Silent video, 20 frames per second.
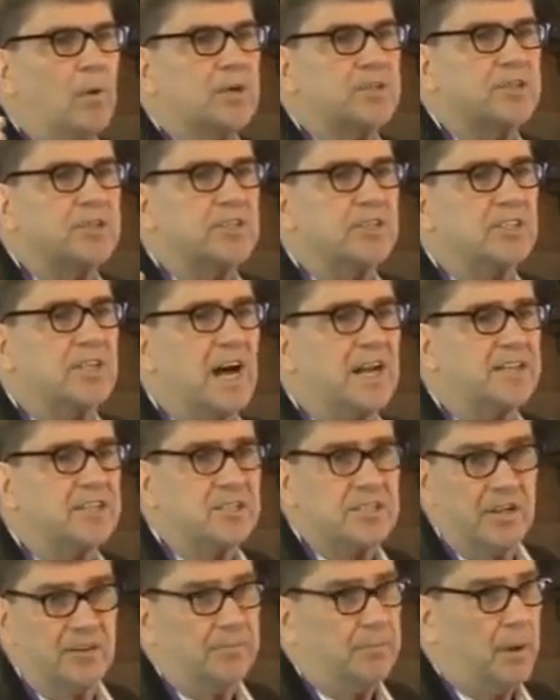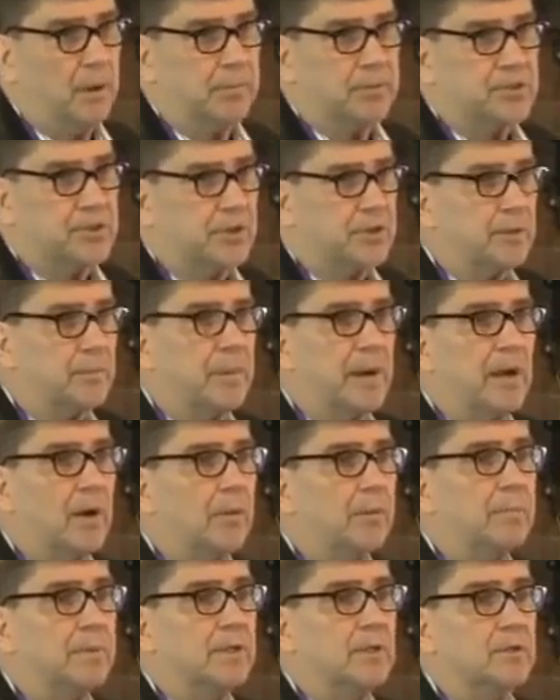once you decide to self-publish, you're going to pay
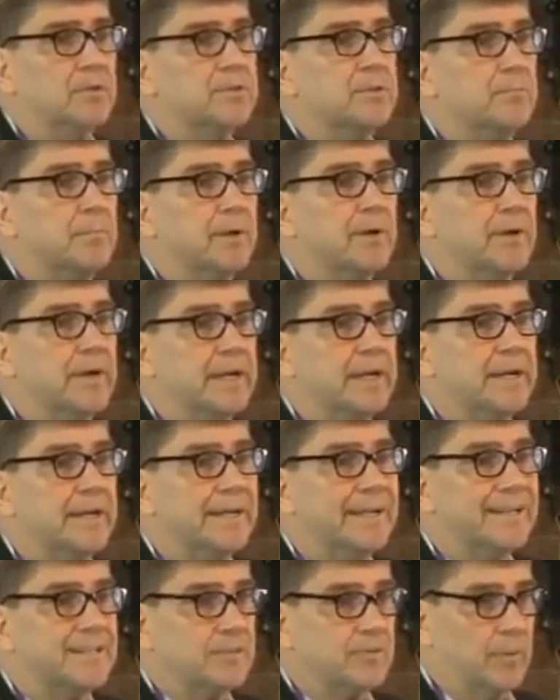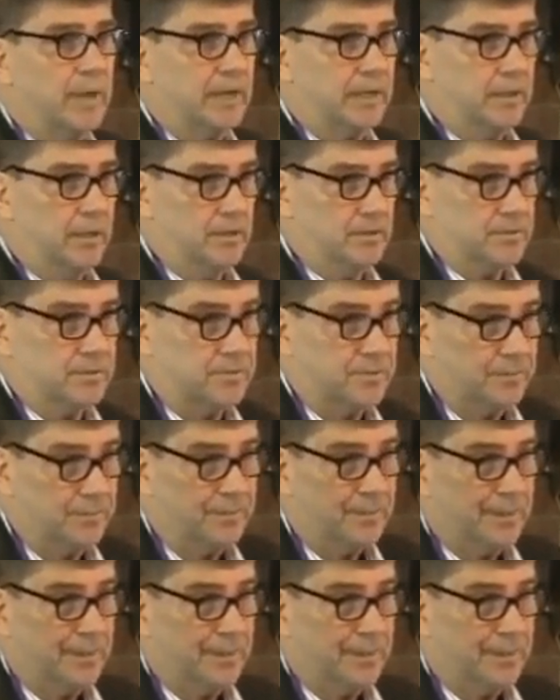all the bills, period. That's the way it goes.